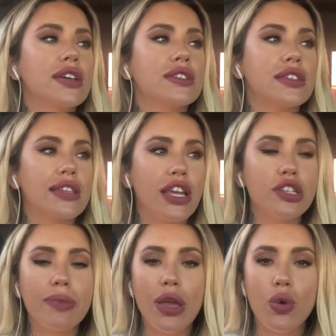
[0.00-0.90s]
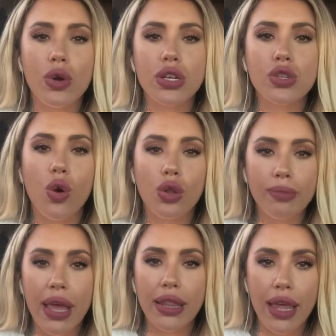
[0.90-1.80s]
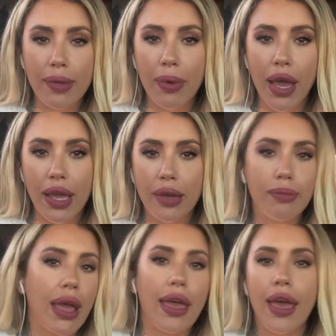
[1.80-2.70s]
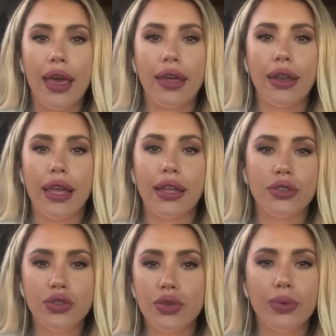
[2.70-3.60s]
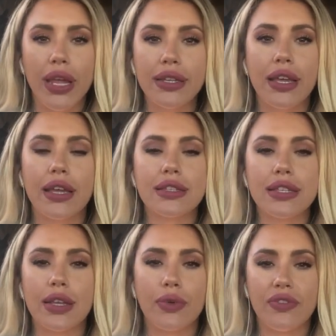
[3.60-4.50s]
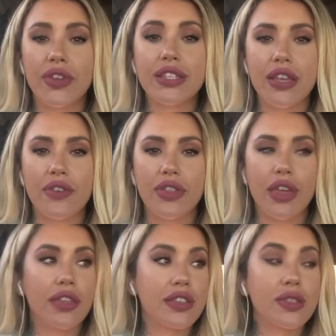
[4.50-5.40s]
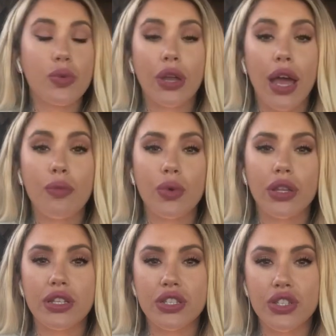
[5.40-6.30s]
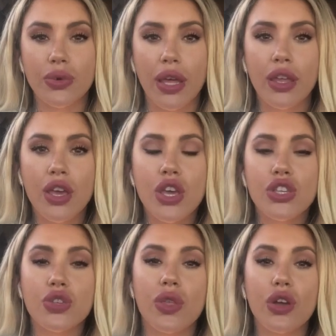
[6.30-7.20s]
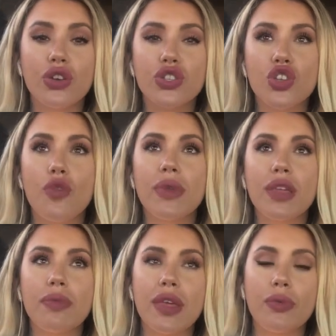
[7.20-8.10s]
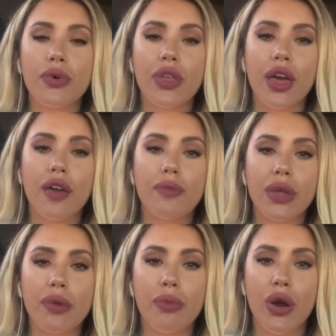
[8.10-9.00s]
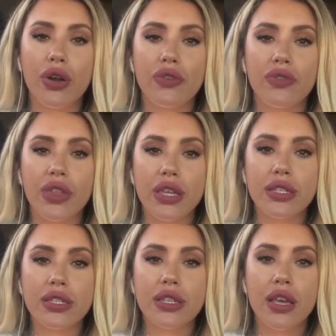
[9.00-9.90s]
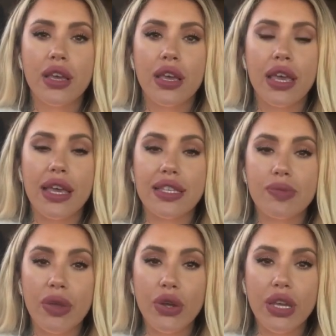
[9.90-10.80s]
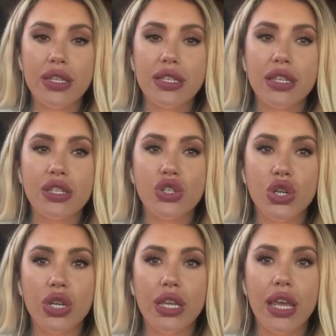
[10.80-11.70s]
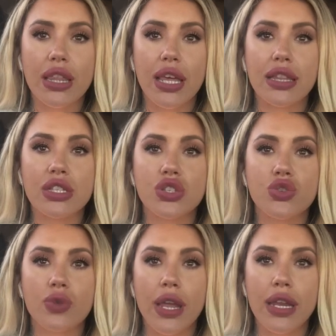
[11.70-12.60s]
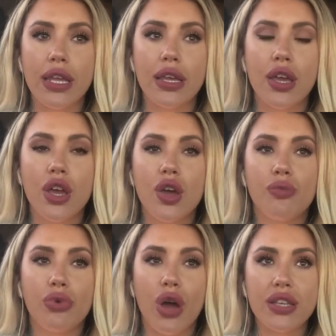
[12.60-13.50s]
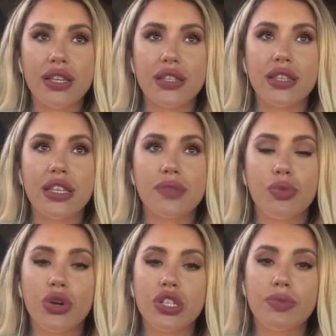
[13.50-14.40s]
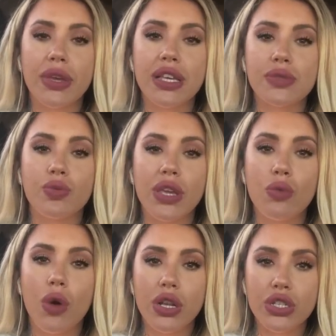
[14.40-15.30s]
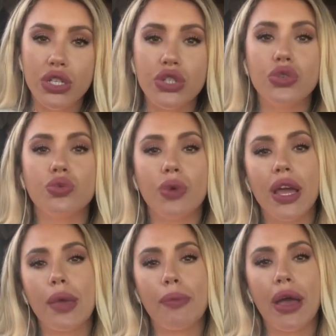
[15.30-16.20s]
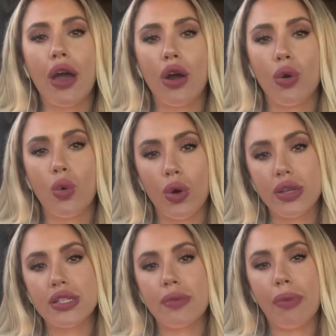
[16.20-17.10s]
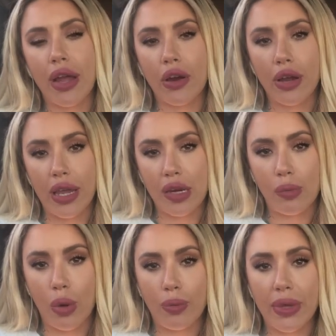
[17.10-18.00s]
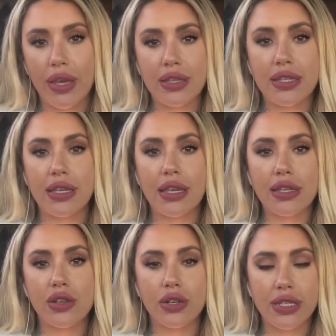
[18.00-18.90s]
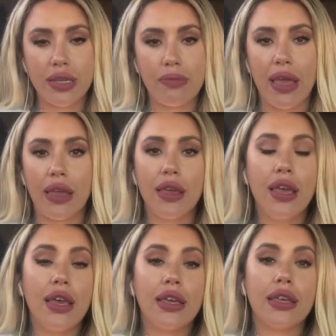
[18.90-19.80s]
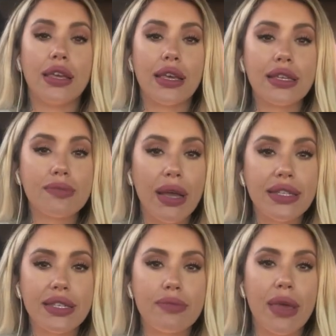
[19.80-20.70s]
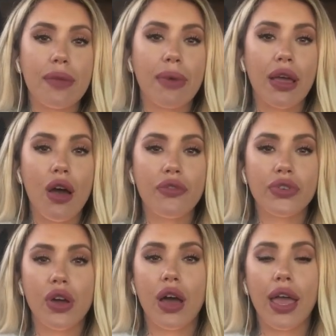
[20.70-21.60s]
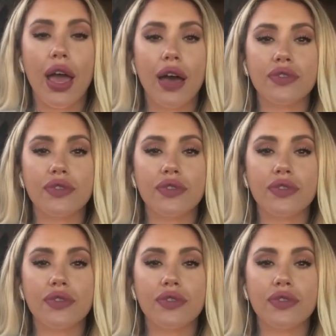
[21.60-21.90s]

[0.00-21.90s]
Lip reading: to sage my horse, hold my leg behind my head, and do the rain dance and it would fix everything, at this point I'm willing to do it. So there are so many people that have been a part of this experience and this journey and like this training process and this push, because we want to do right by our horse and by our animal, because he is our teammate. He is my teammate, my confidant. I have